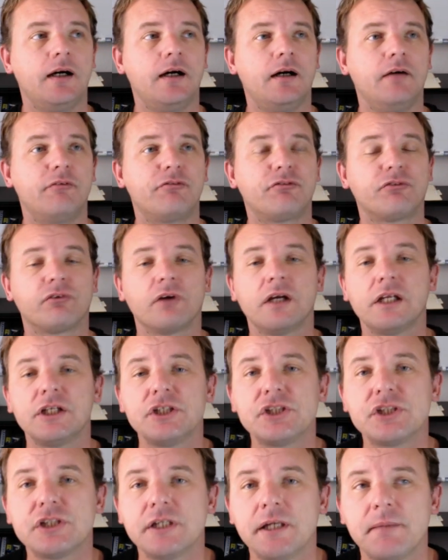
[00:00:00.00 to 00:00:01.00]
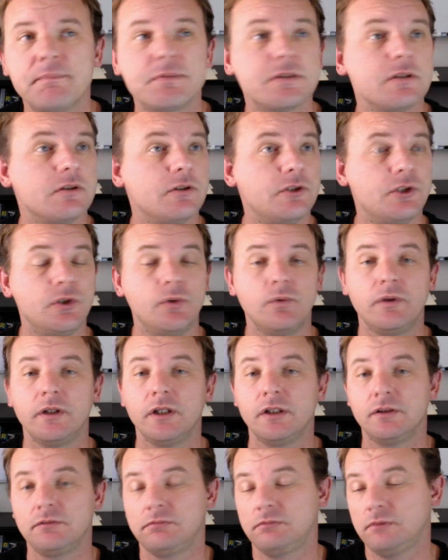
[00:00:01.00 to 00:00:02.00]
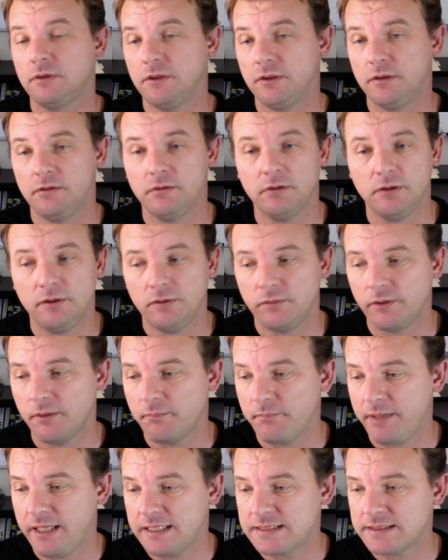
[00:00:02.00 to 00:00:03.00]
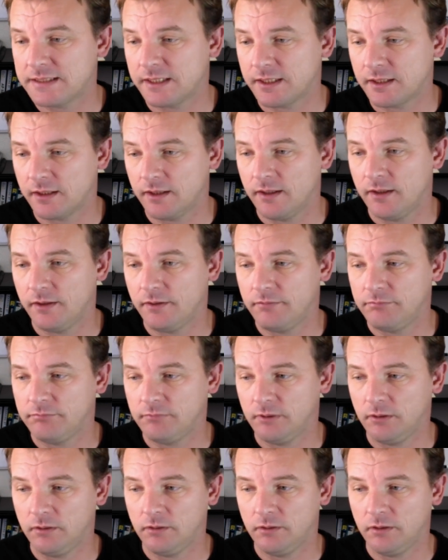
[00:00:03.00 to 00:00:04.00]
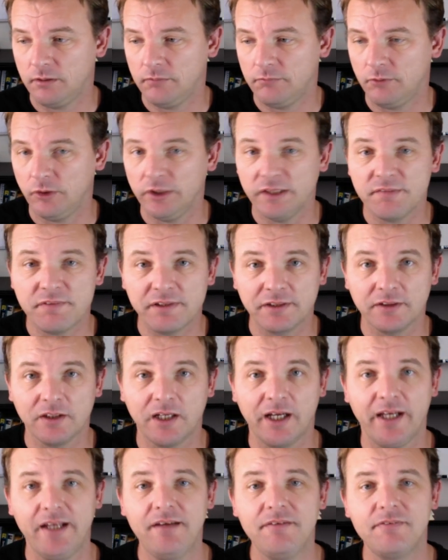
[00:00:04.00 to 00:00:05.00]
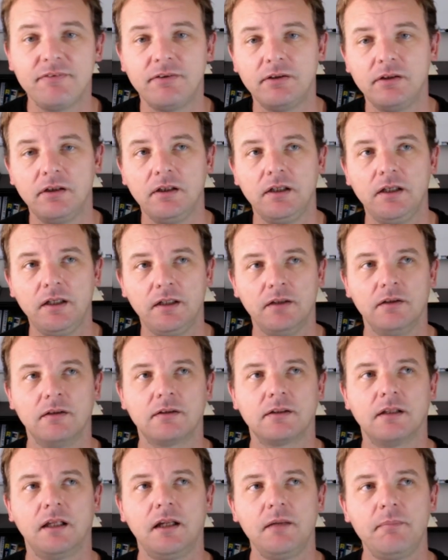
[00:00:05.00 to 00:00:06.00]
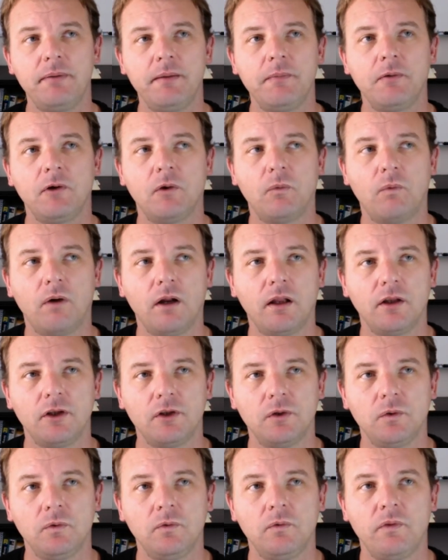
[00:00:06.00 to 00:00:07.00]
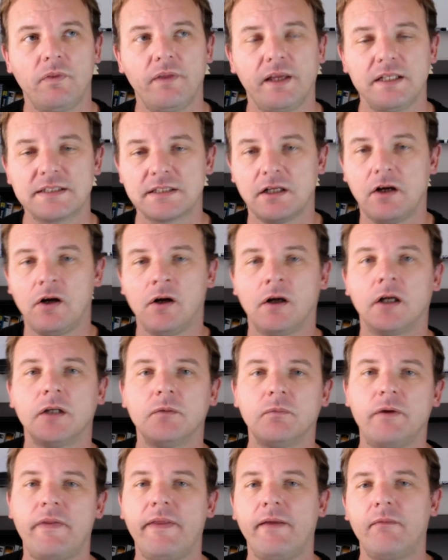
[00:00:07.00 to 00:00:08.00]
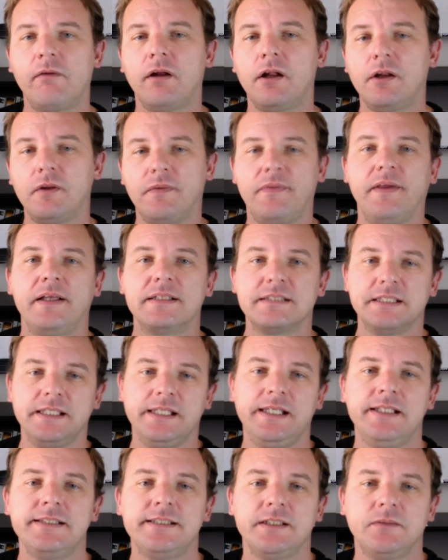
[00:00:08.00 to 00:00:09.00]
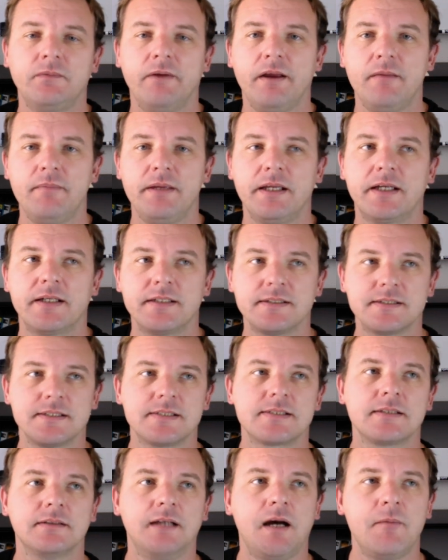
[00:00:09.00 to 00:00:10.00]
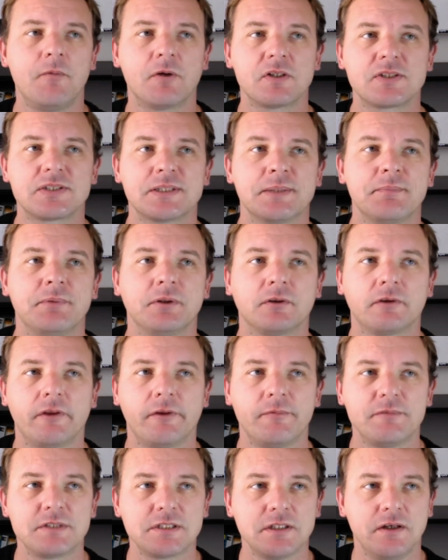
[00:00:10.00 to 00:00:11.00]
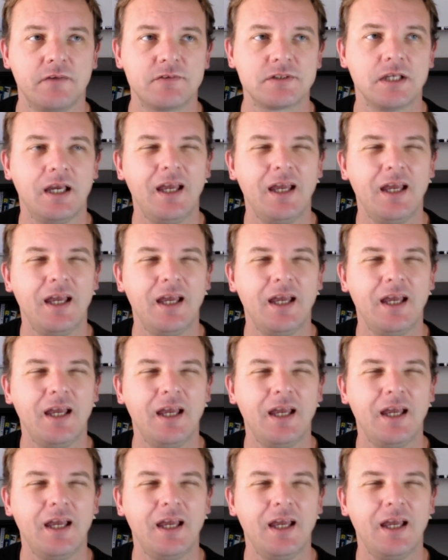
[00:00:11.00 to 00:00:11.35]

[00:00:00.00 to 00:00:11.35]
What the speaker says: friendships, doing a basic living life. You know, a lot of people don't want to do things the hard way. They want to do things the easy way because it's a lot more simpler on themselves.